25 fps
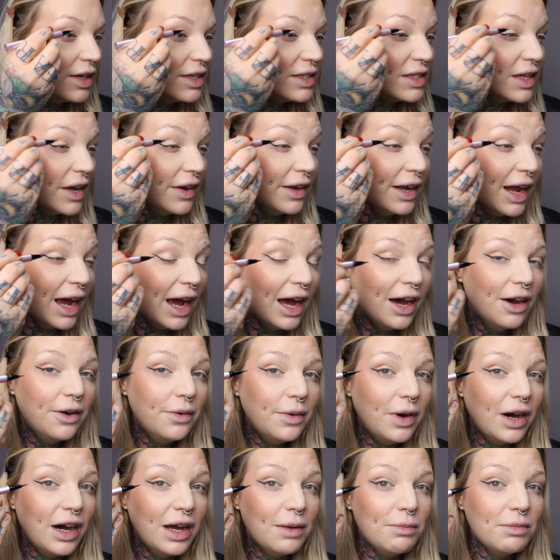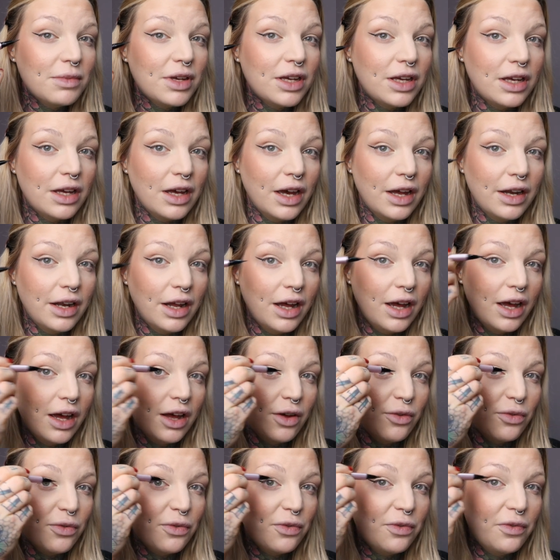So now I'm
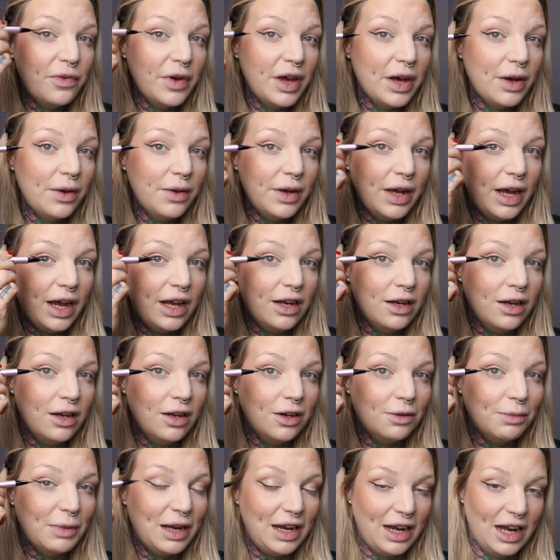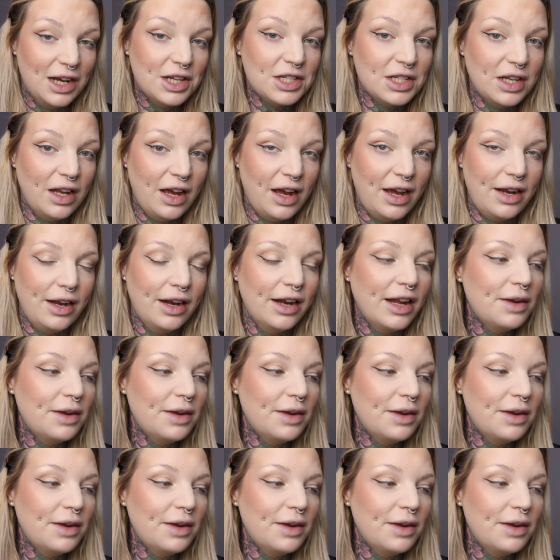gonna fill in along my lash line,